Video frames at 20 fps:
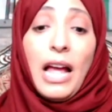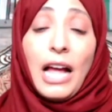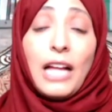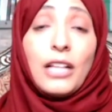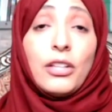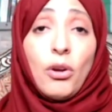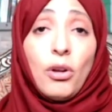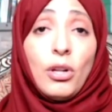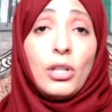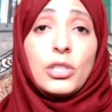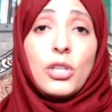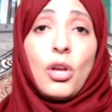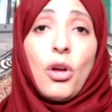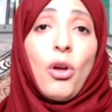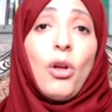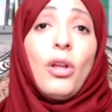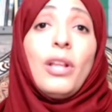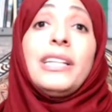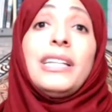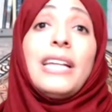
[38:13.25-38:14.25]
and also
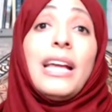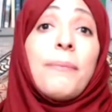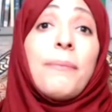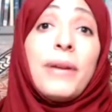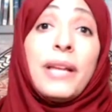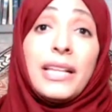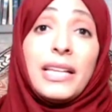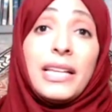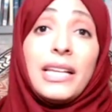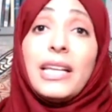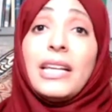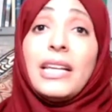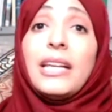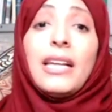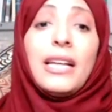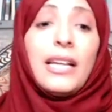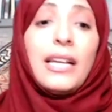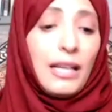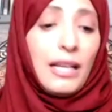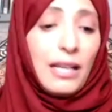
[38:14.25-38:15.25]
all Yemeni